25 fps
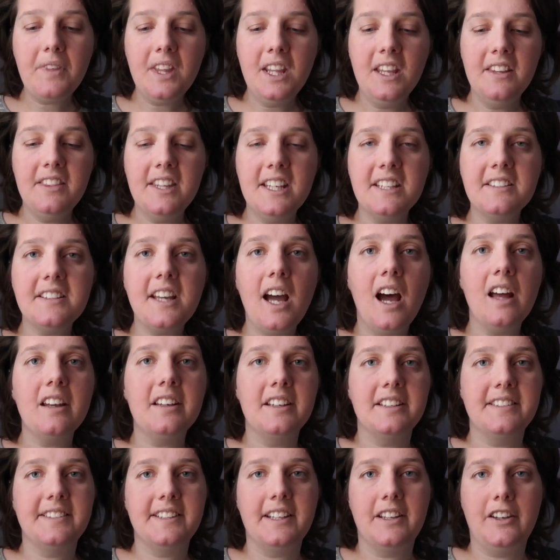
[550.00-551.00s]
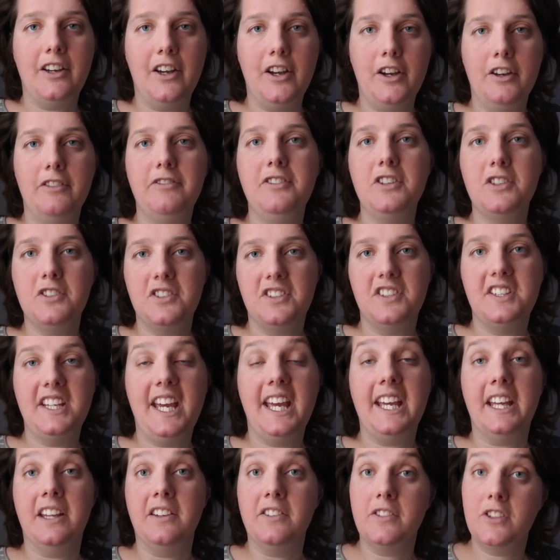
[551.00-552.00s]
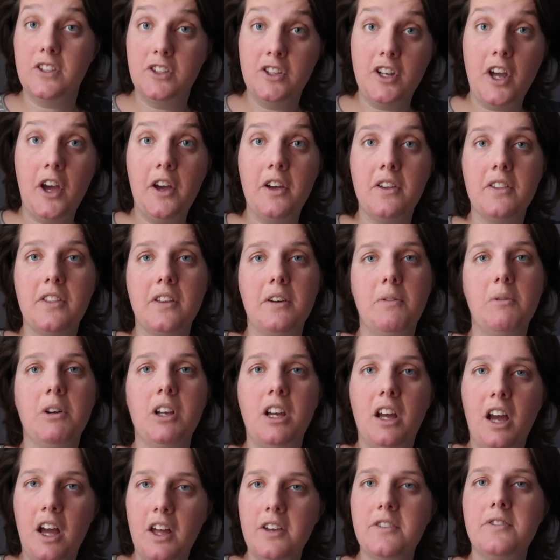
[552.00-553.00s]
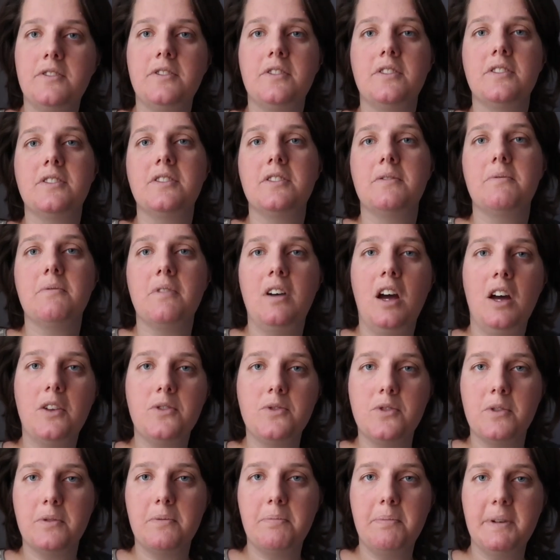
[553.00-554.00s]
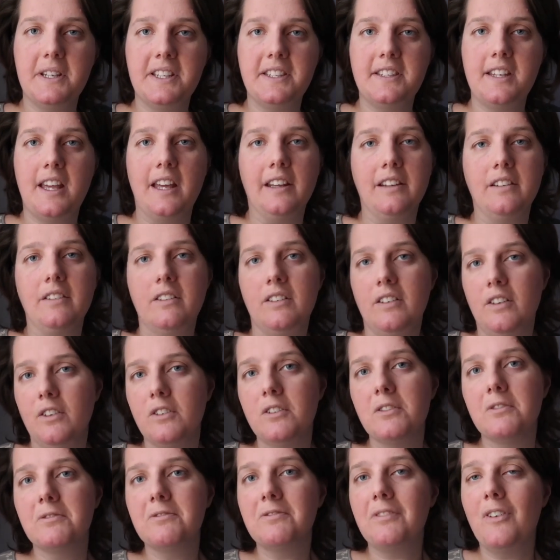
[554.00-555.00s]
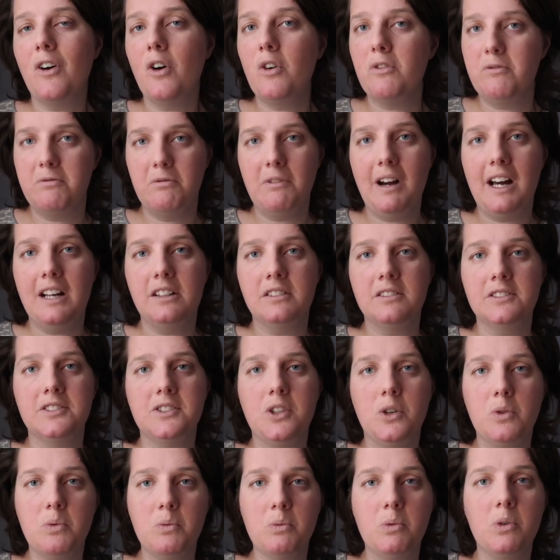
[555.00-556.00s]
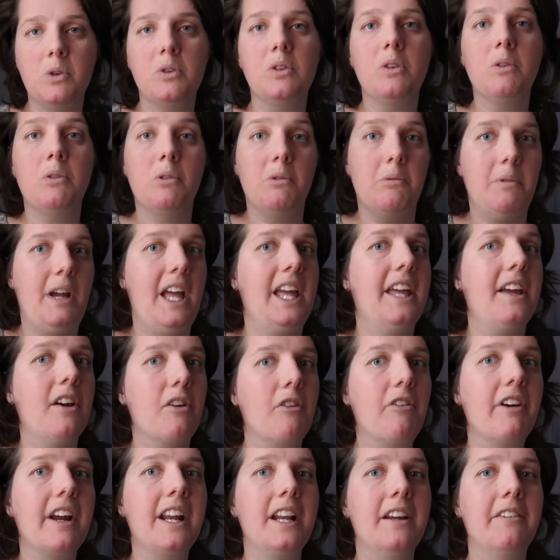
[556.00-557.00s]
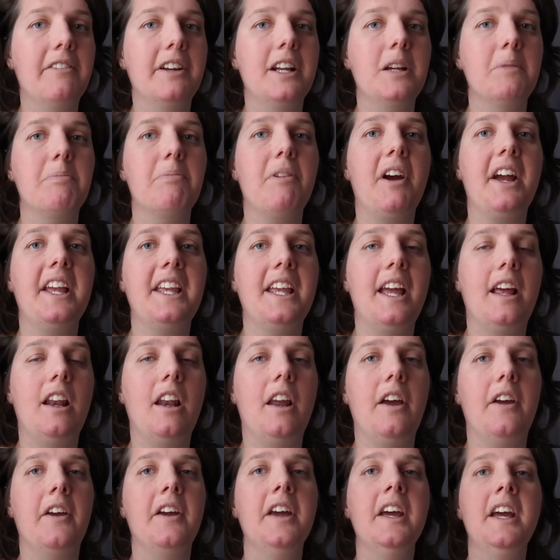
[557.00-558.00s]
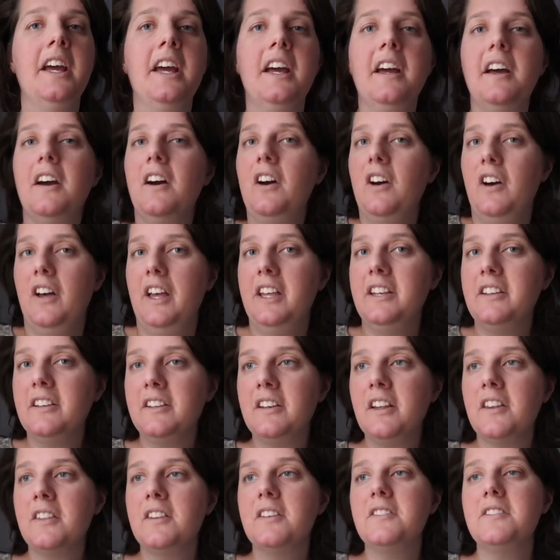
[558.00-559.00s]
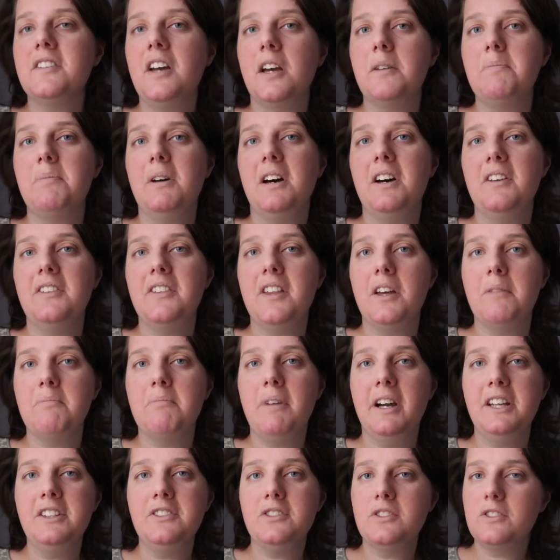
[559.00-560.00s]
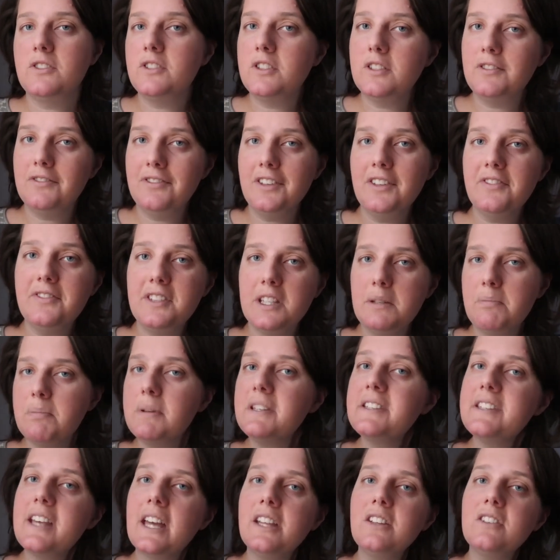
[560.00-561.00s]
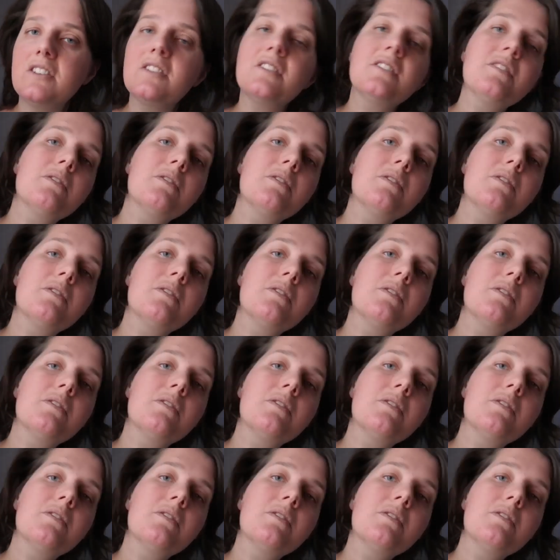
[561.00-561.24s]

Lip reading: these colours at a future date, and to know that, well, 100% of Weld on wool will make a really, really bright yellow. In another dye bath I might just do 50%